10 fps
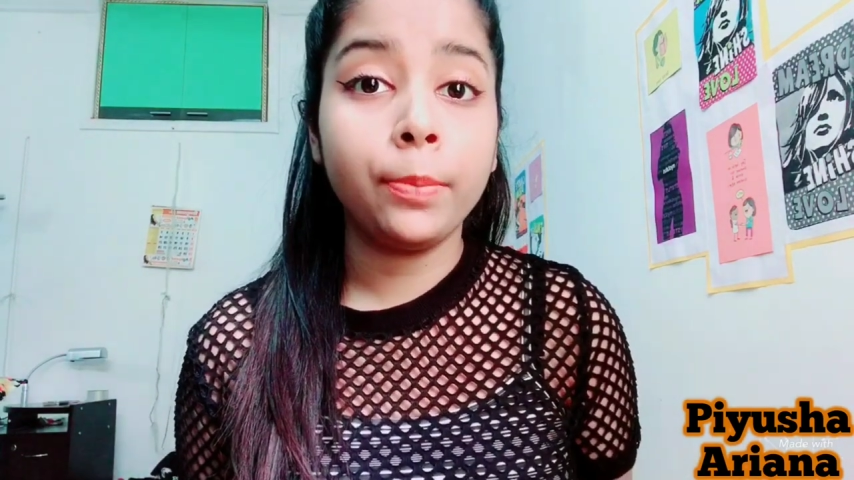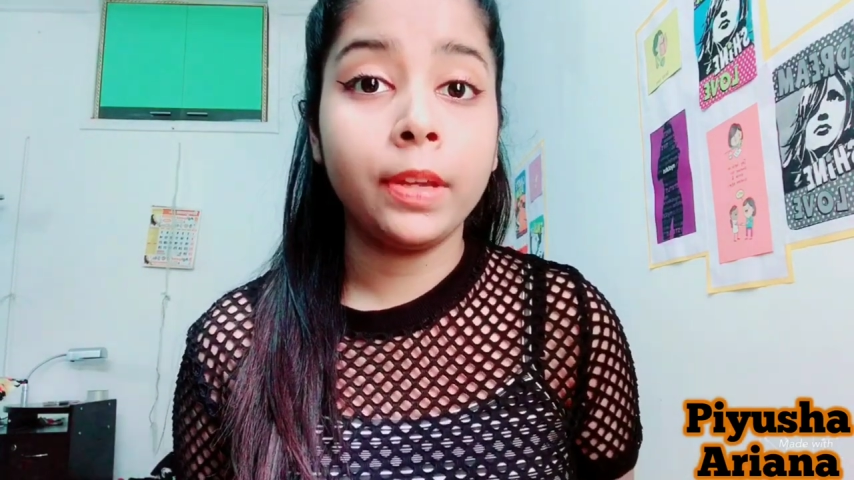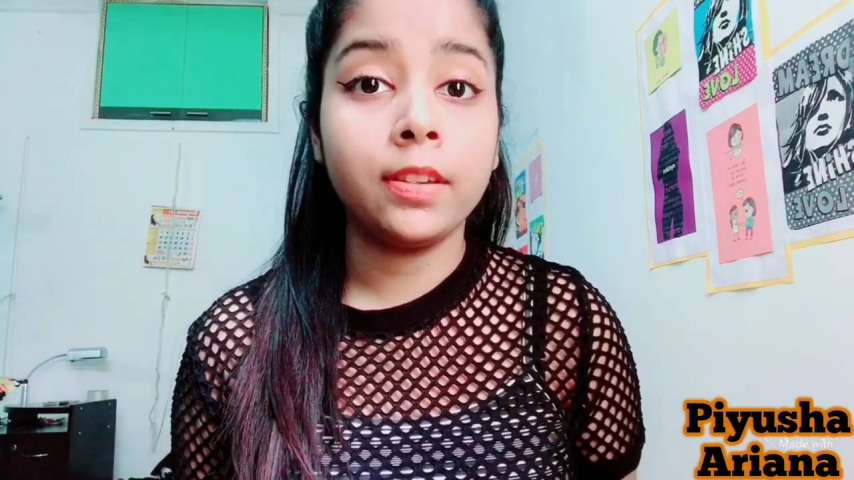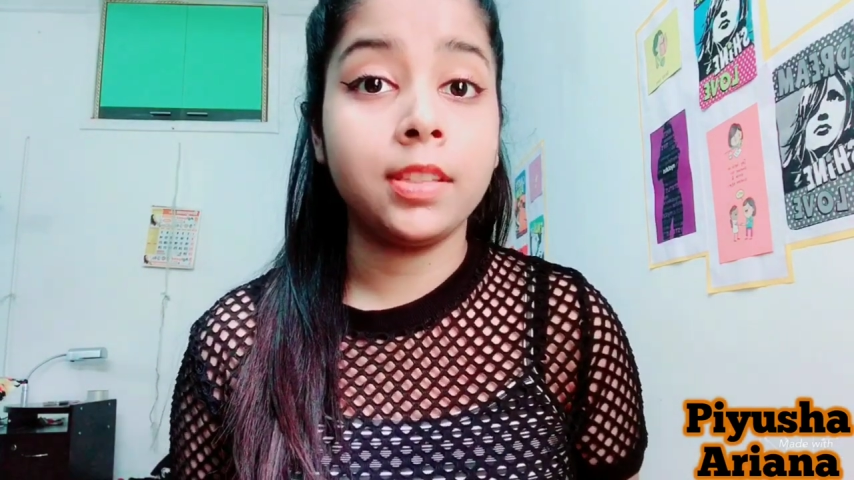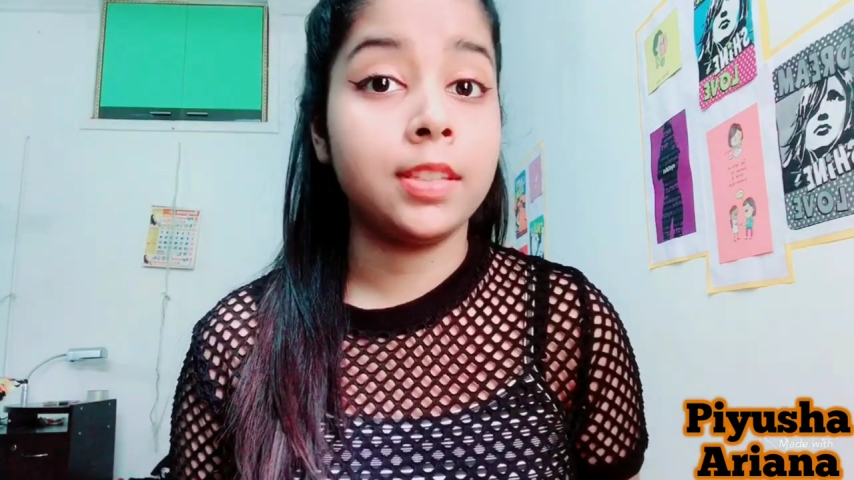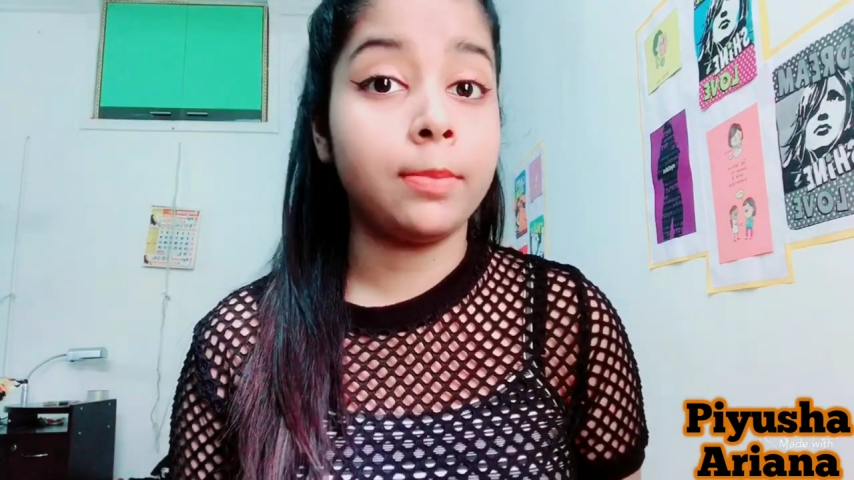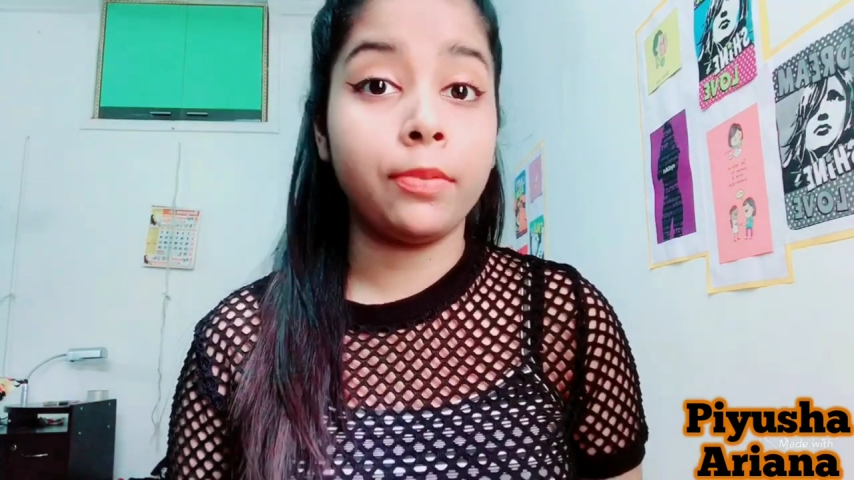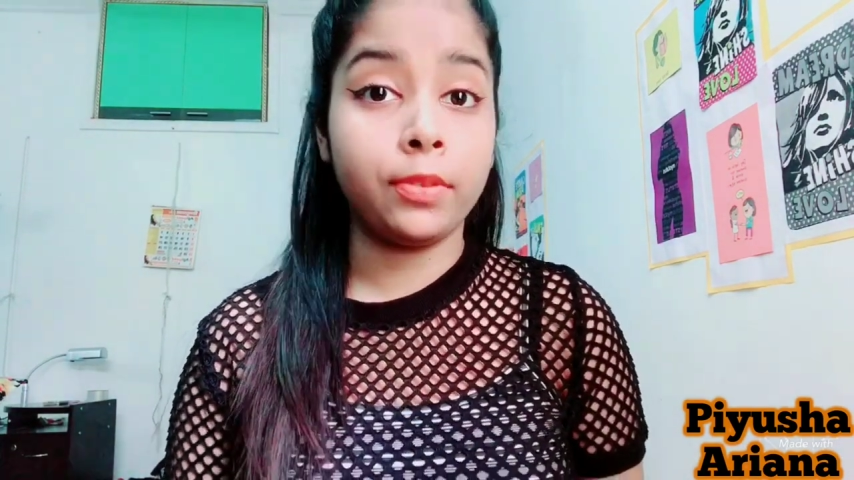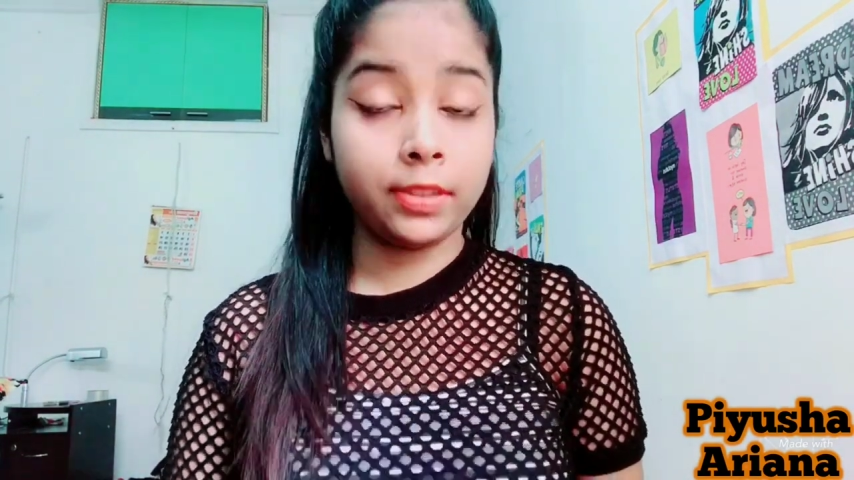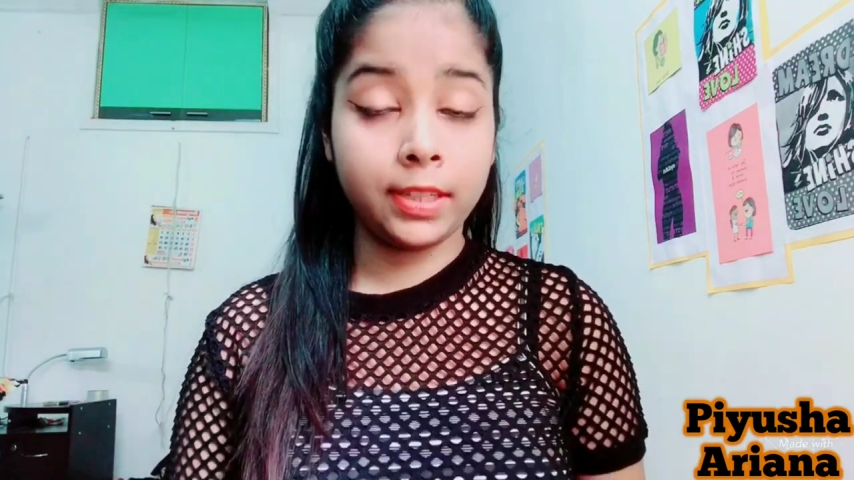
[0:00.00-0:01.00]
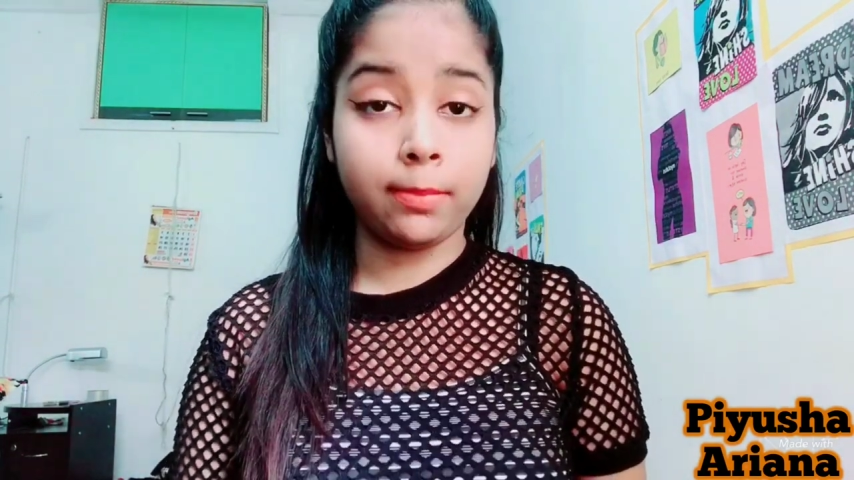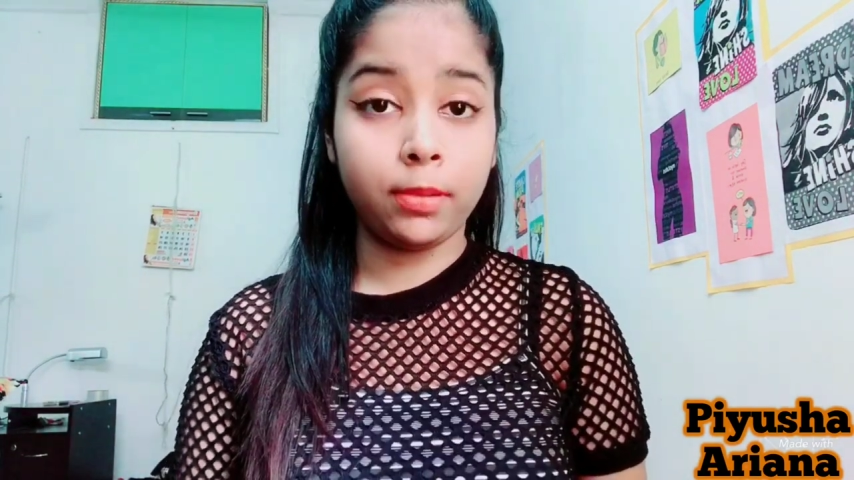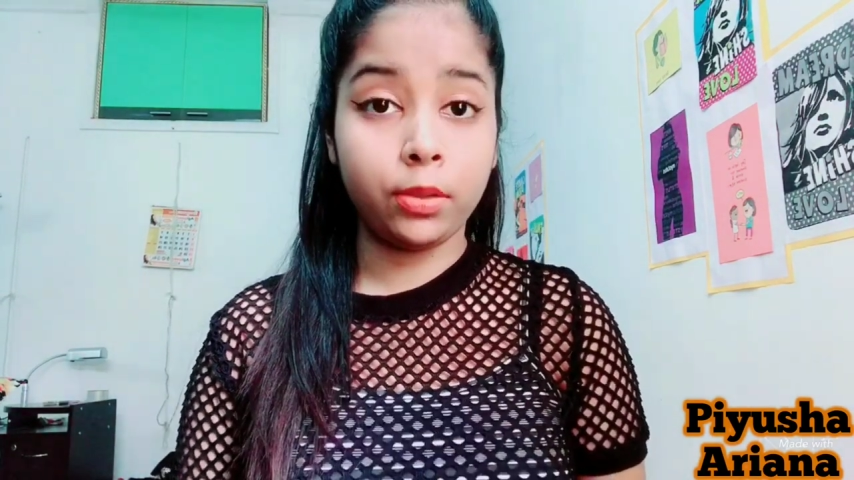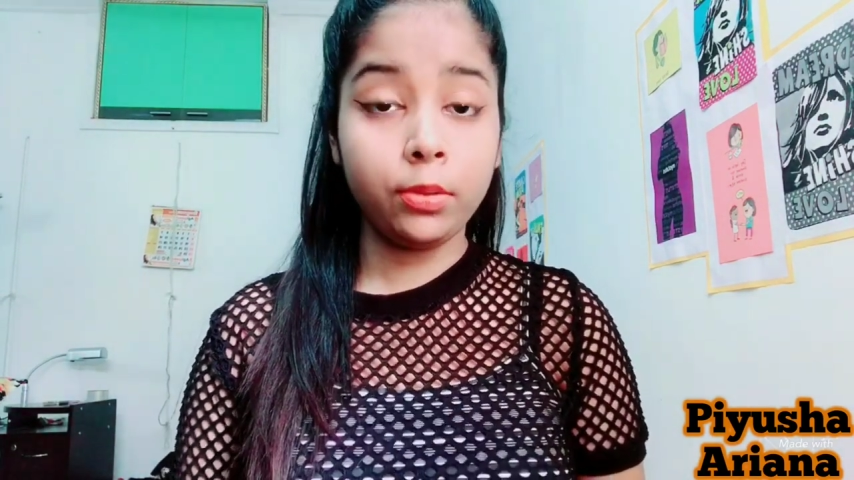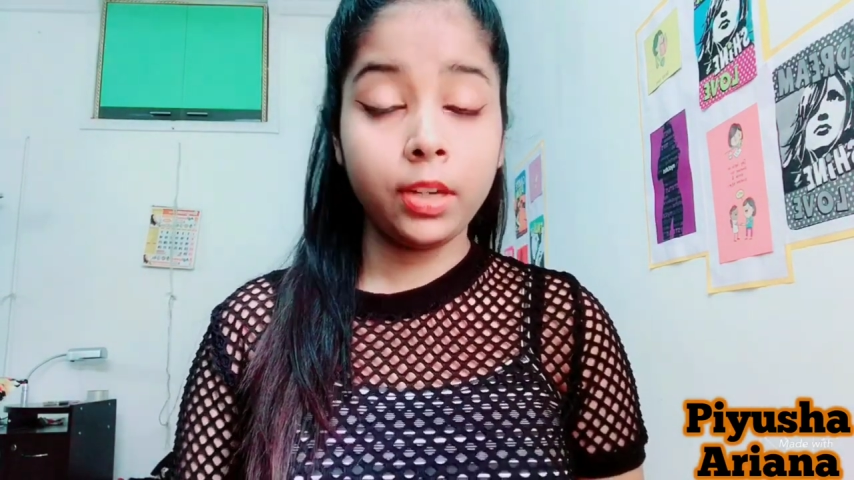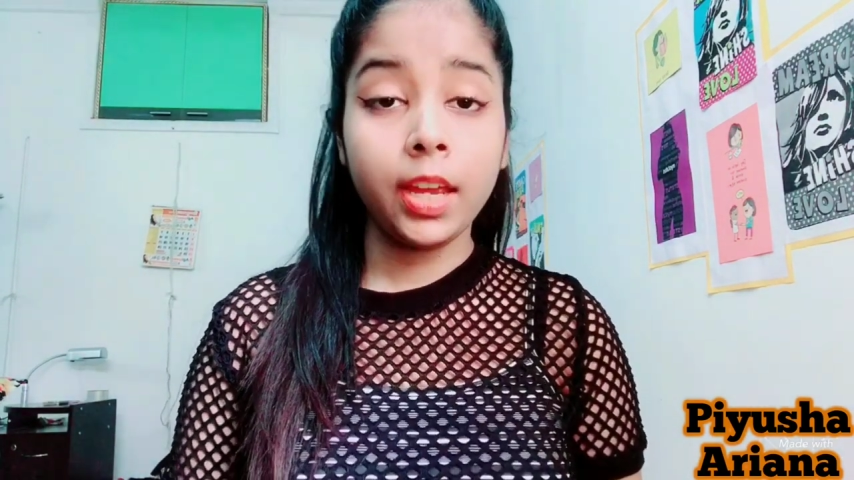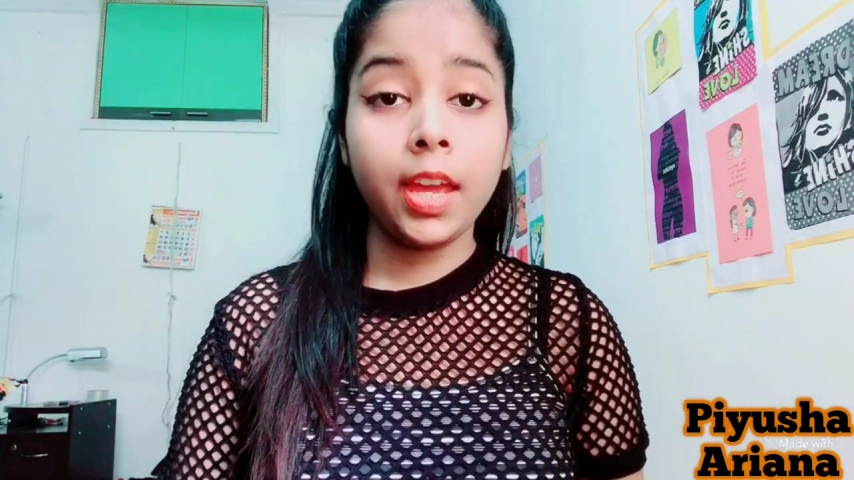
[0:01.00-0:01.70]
because this is my first upload